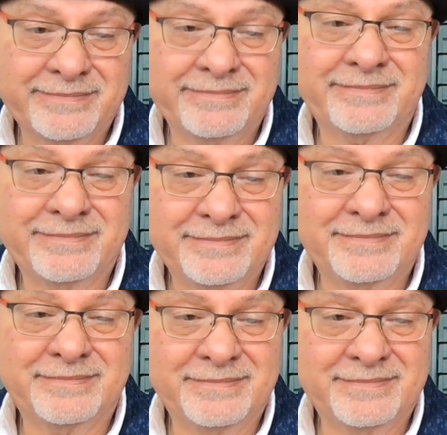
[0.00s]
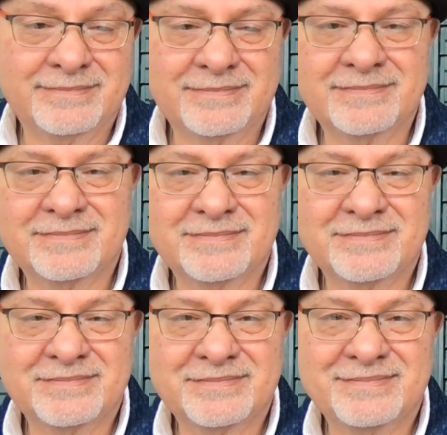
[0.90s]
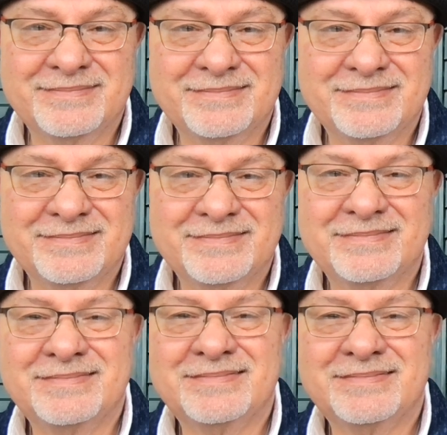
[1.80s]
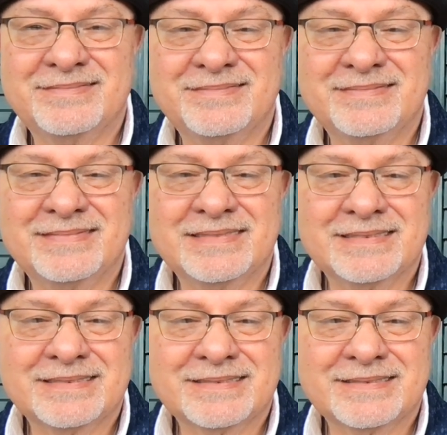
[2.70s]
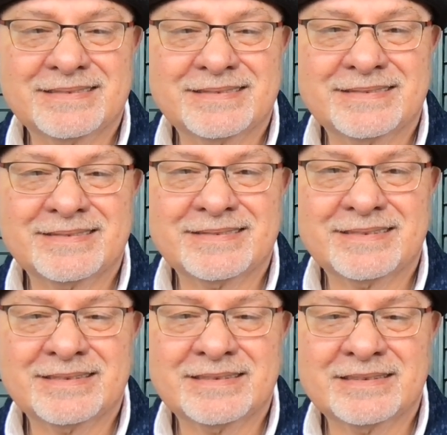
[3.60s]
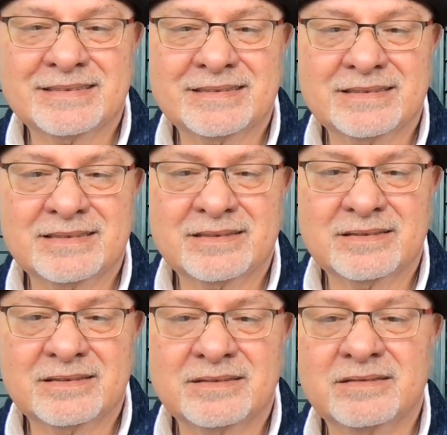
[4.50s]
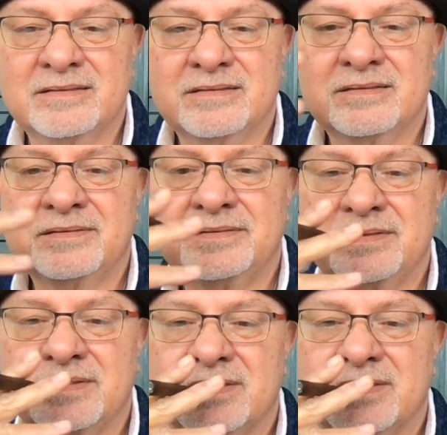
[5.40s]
The person shown says nothing.